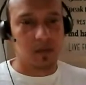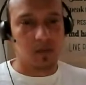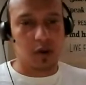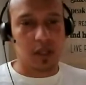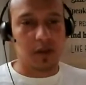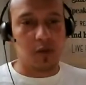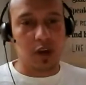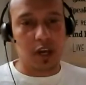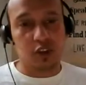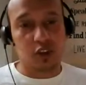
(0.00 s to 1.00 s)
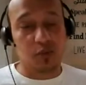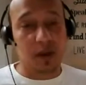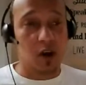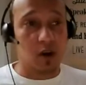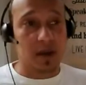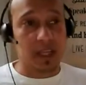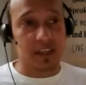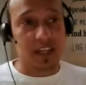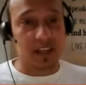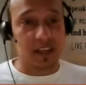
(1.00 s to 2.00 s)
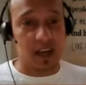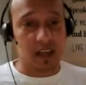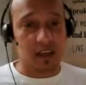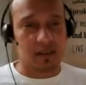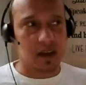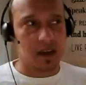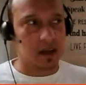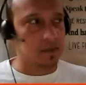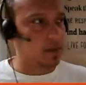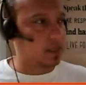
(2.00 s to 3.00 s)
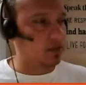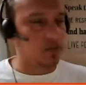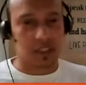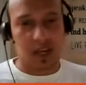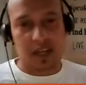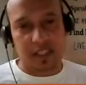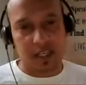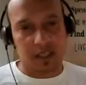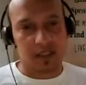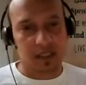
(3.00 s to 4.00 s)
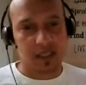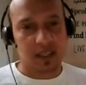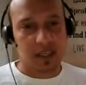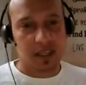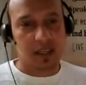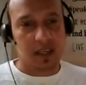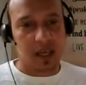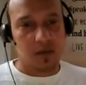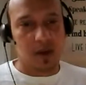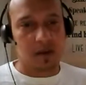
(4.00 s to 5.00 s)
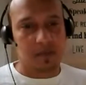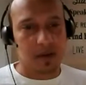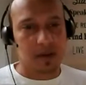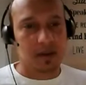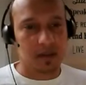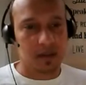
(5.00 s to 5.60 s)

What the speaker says: Well, it used to be low, but they changed it like I think it was last year. It went up.